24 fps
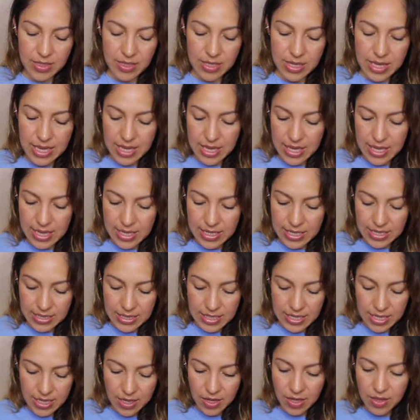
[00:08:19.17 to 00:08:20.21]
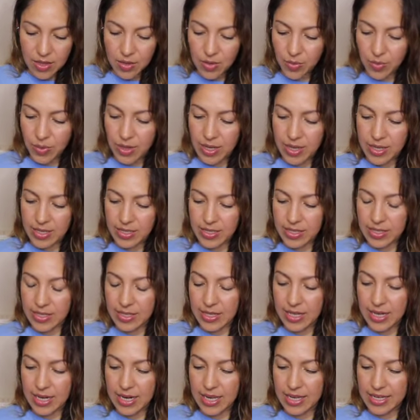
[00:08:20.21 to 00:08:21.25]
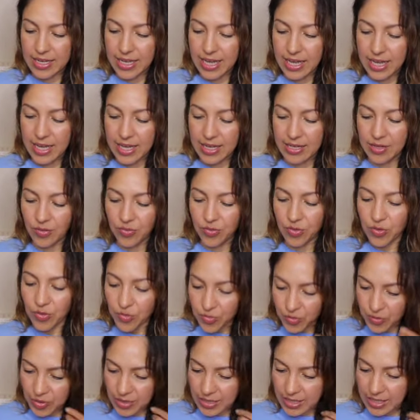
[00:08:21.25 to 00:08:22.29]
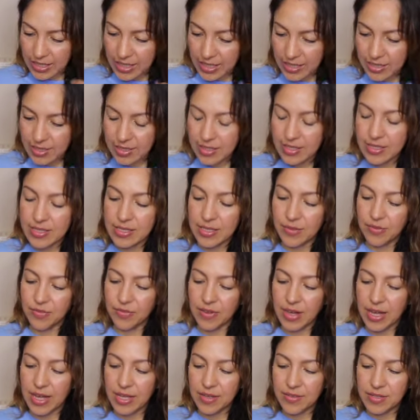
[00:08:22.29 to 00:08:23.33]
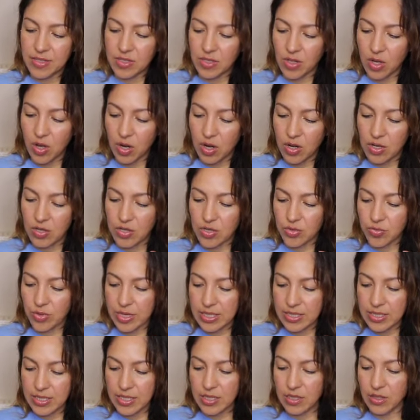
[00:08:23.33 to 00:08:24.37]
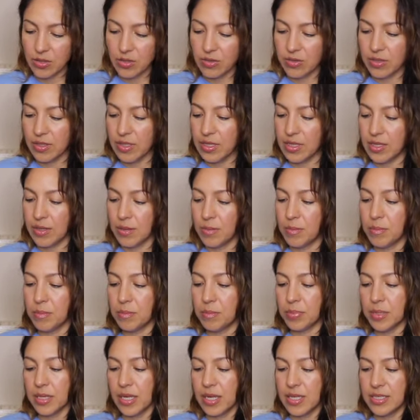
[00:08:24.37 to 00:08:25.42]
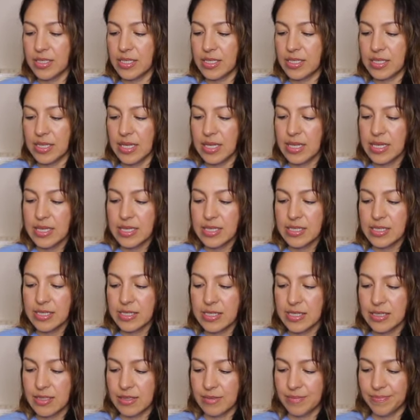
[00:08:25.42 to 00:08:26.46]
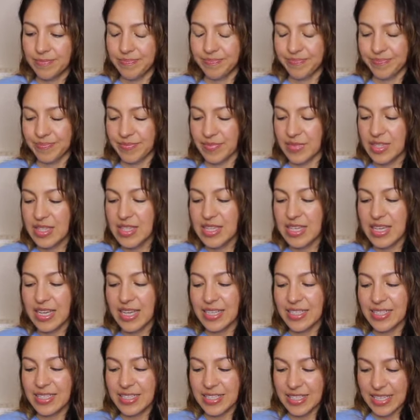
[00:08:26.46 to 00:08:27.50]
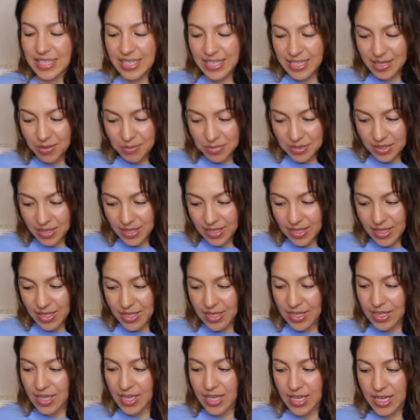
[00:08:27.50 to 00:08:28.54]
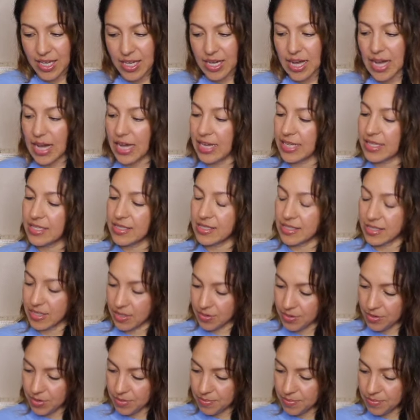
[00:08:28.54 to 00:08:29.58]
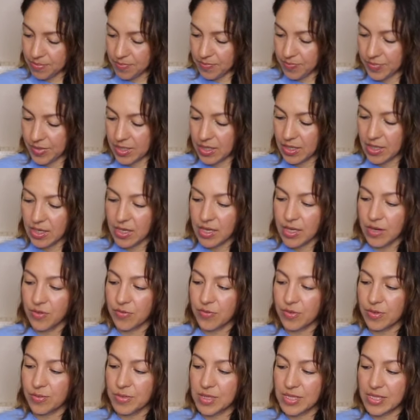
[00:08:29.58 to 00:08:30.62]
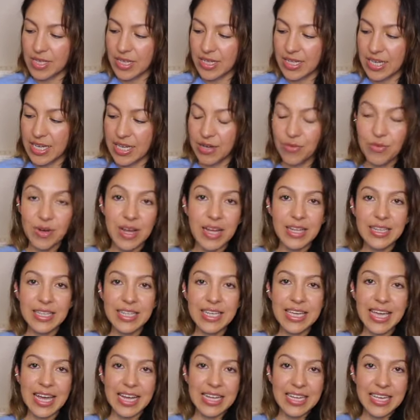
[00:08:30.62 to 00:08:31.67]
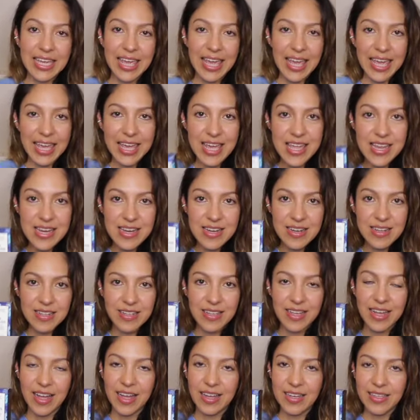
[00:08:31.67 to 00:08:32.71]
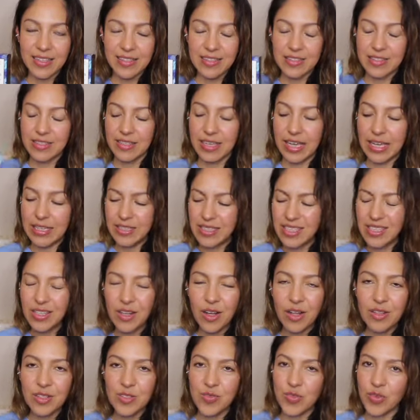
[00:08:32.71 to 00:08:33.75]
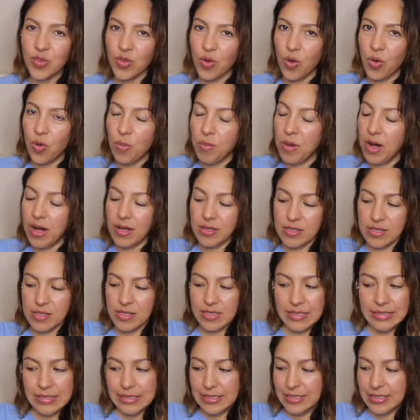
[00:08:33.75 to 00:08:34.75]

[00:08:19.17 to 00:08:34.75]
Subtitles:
And the other one that I got for free is a 5 stars retinoid plus niacinamide eye serum from Sunday Riley. Again, guys, $18 for the whole box.